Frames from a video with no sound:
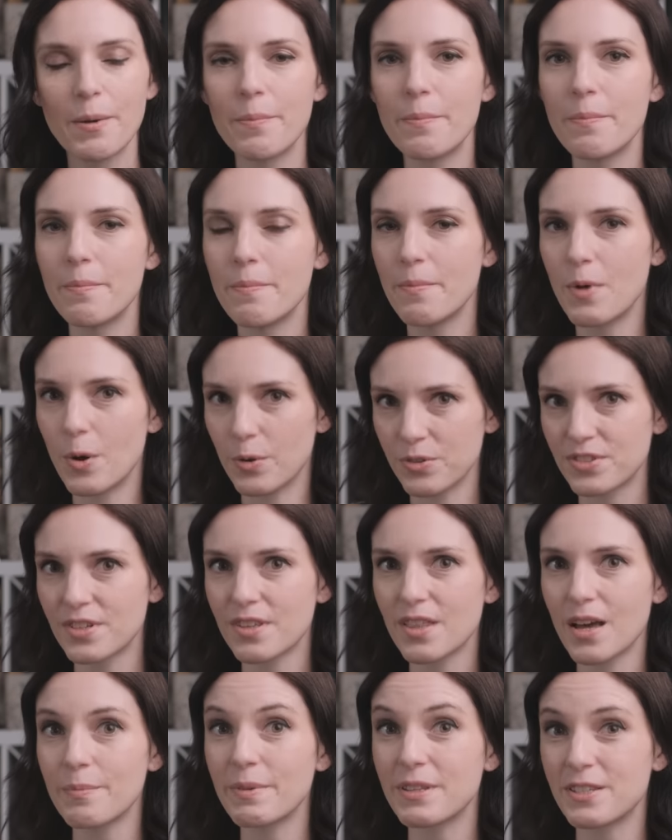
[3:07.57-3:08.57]
most of
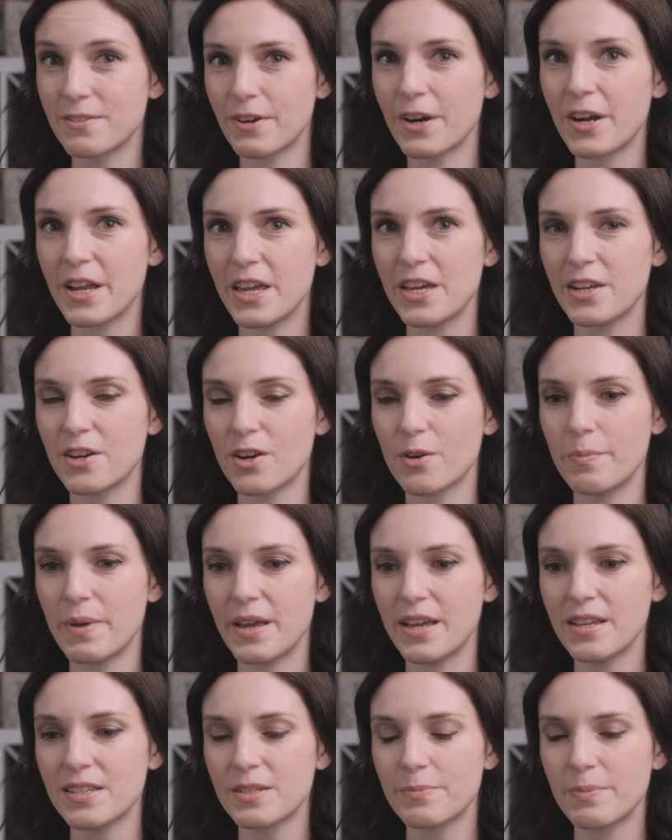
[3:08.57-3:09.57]
them it's very hit or
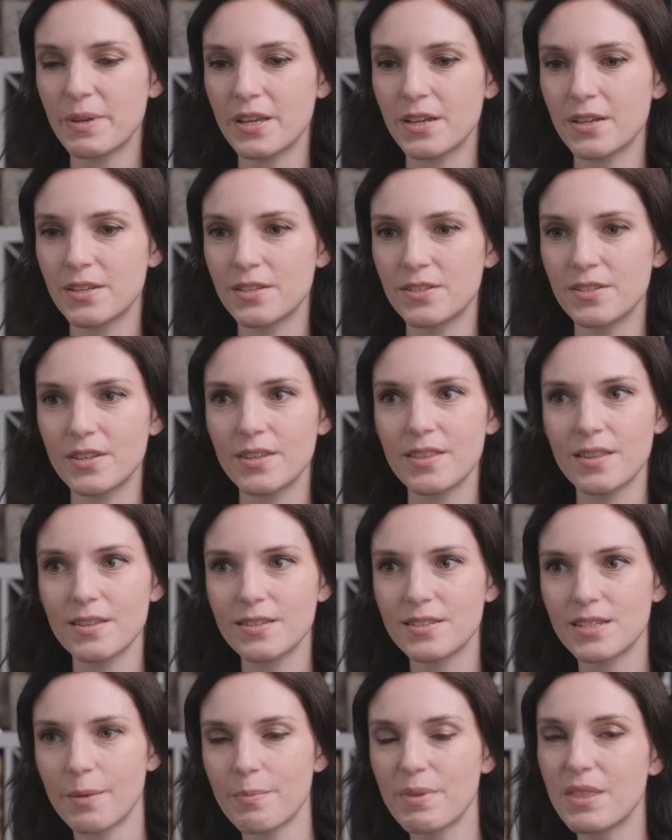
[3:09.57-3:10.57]
miss because
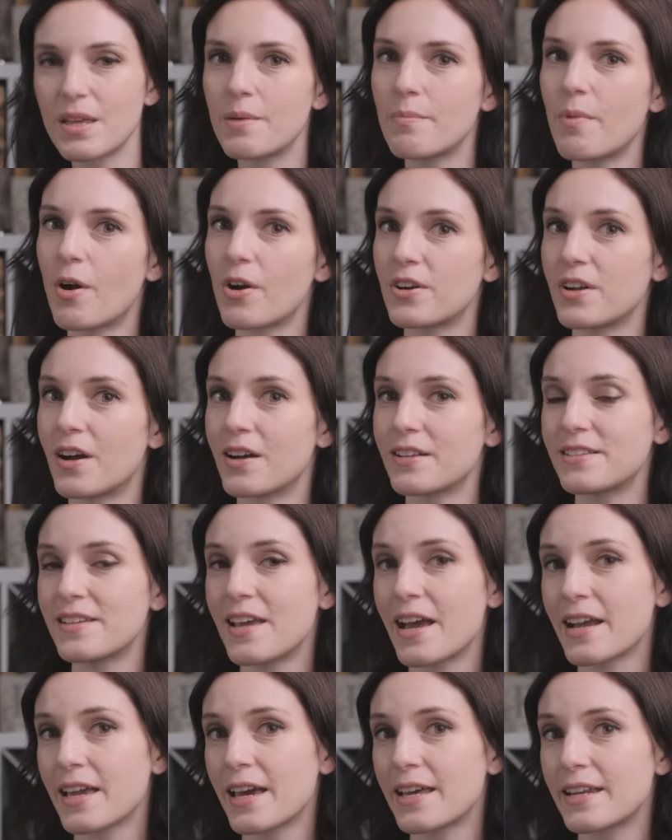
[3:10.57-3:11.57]
some of them are not
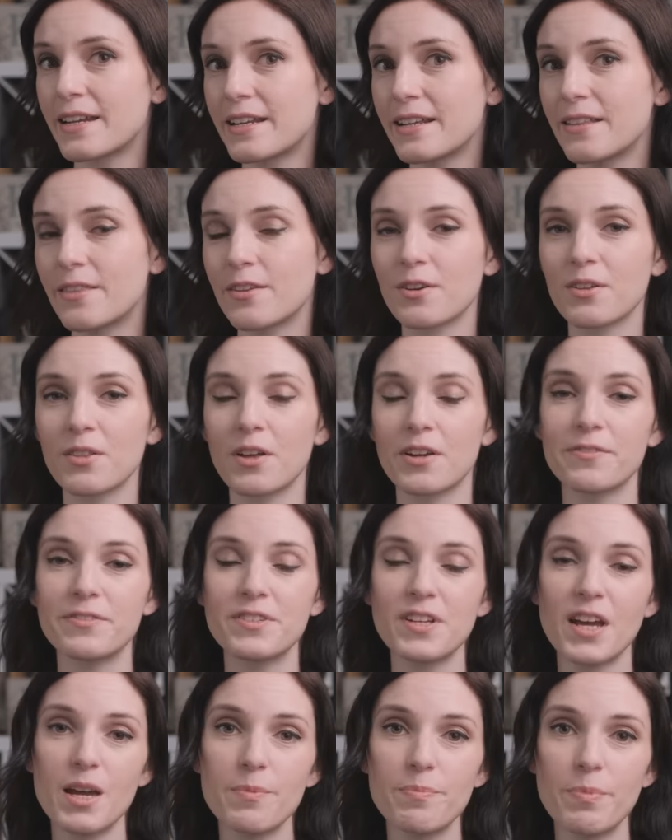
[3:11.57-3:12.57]
tech edited there are a lot of
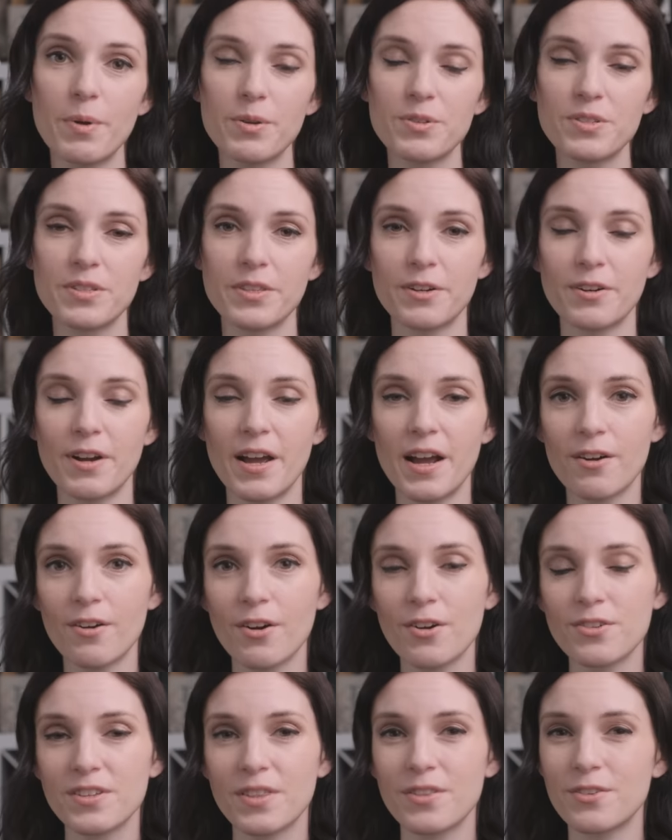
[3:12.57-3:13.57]
typos there are
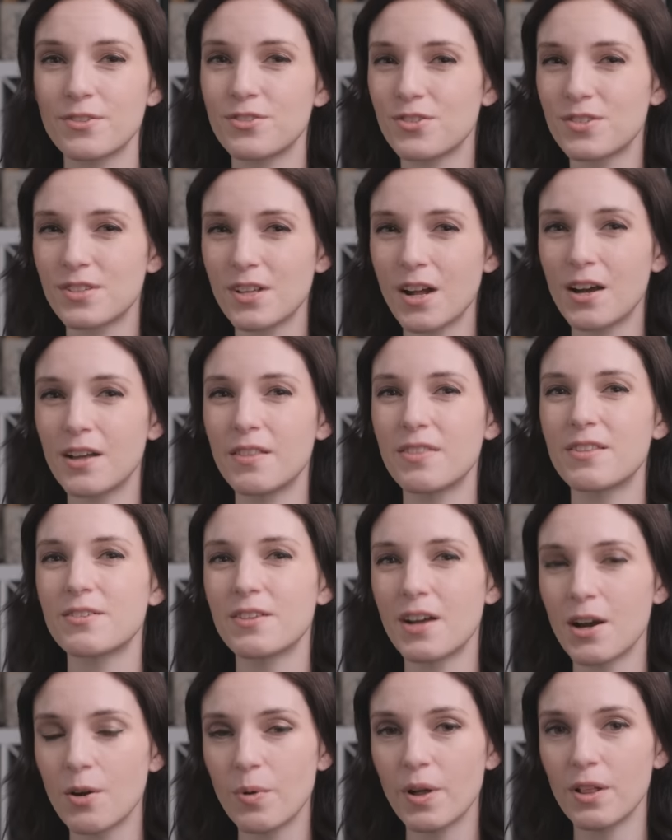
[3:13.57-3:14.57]
errors and they're just not they're
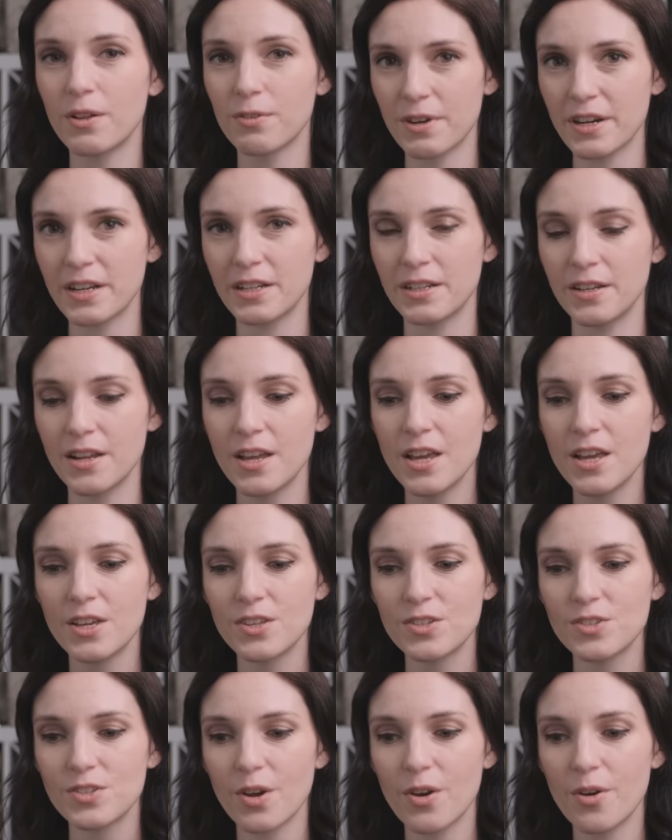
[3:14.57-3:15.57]
not well written
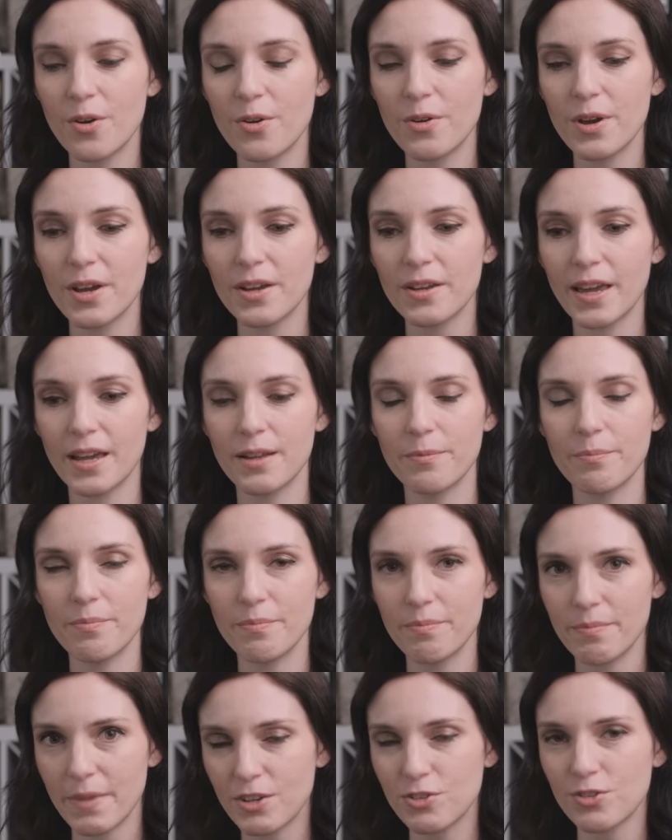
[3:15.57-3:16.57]
so again
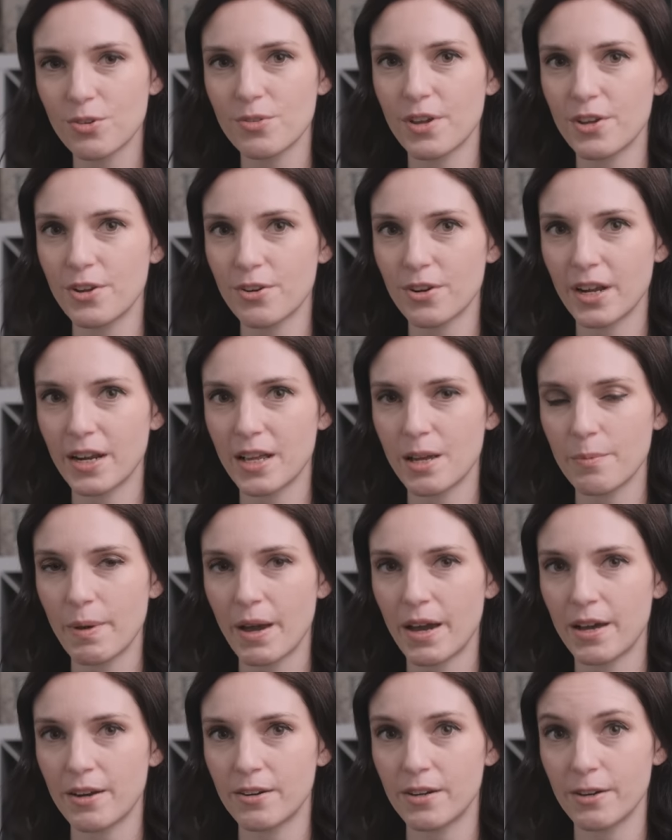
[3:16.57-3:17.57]
make sure that you're getting a
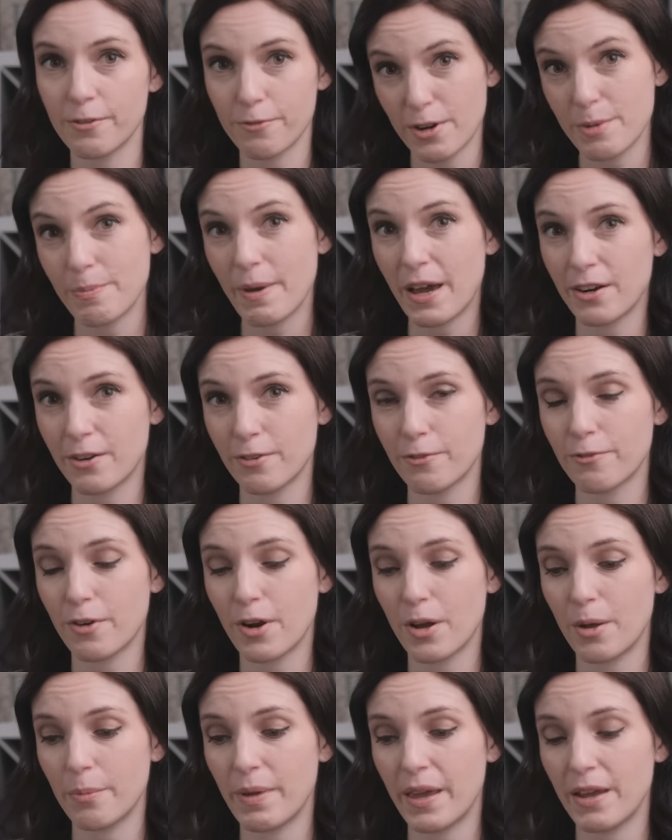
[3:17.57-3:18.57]
pattern a free pattern
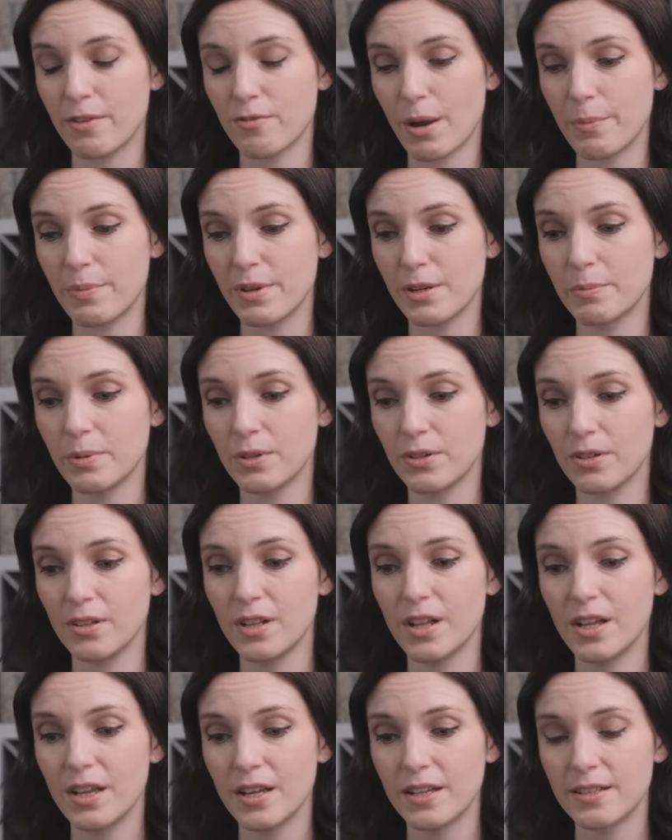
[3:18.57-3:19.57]
from a reputable
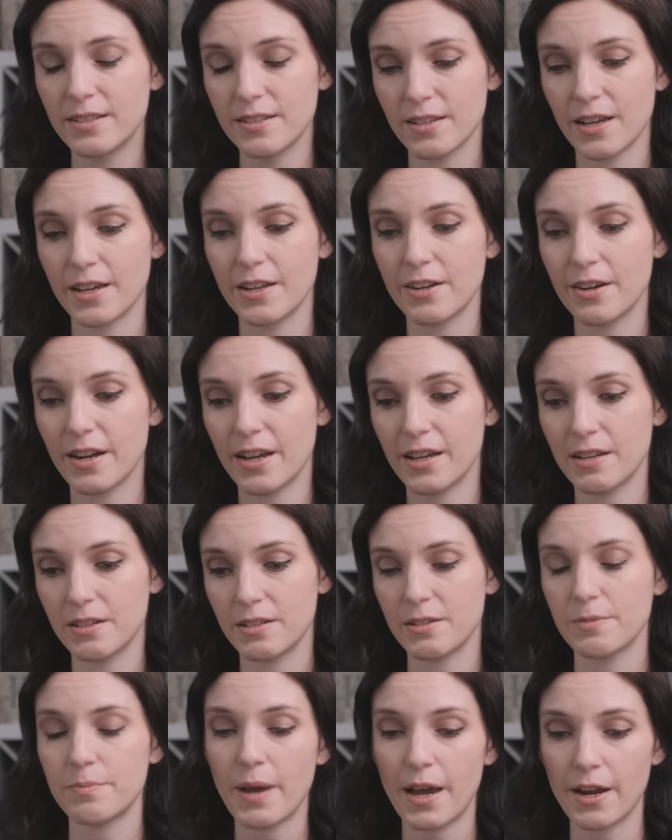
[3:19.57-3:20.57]
designer
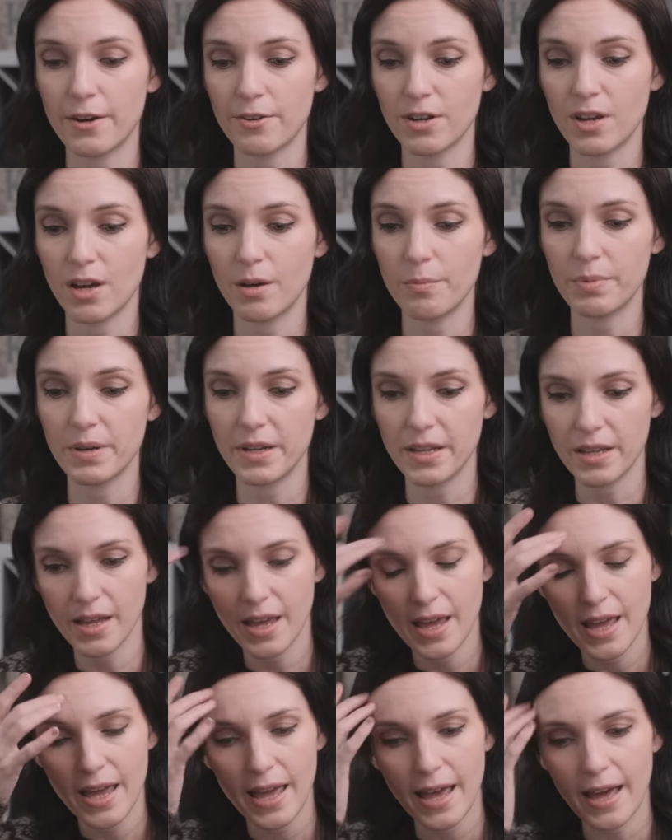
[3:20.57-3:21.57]
and pattern company
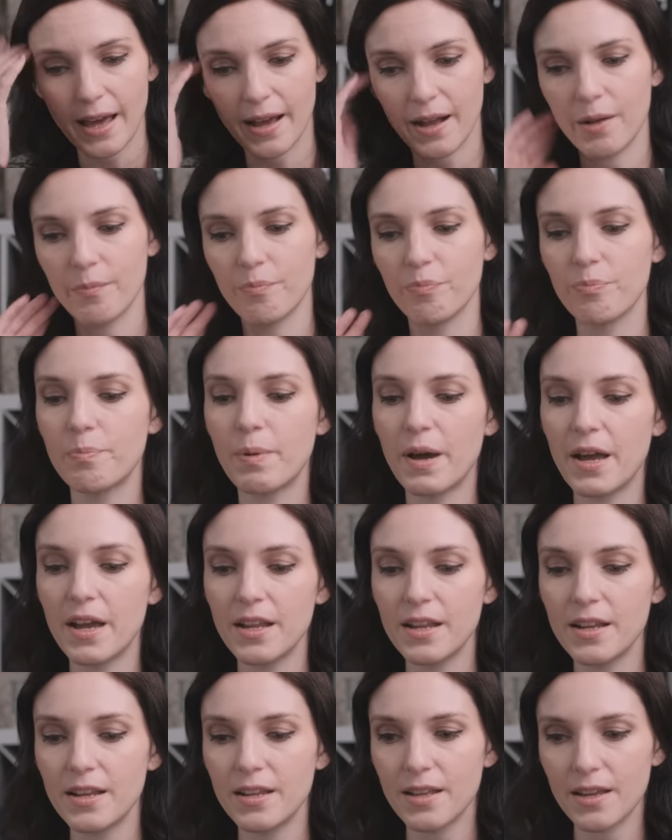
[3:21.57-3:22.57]
um,
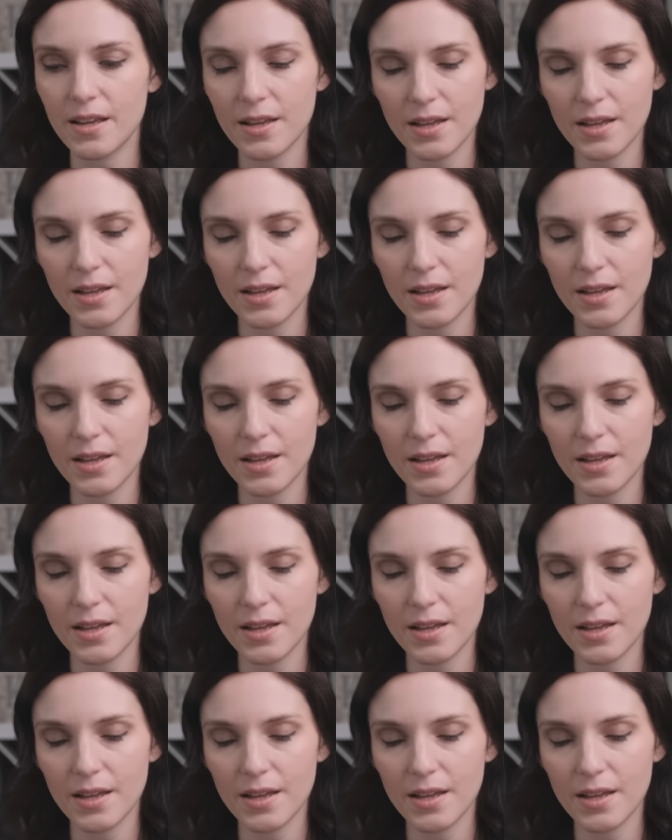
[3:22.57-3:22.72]
but